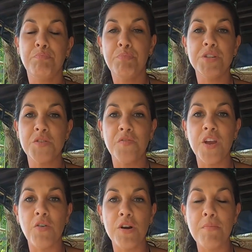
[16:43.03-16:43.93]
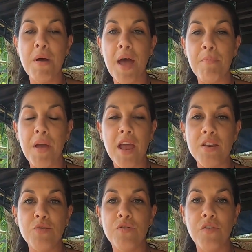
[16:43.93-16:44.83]
put your finger on a map
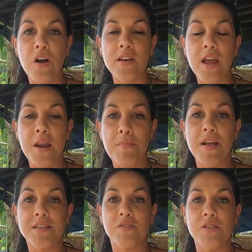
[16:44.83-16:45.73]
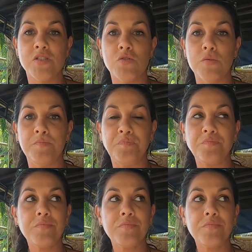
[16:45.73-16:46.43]
and you'll find an amazing restaurant.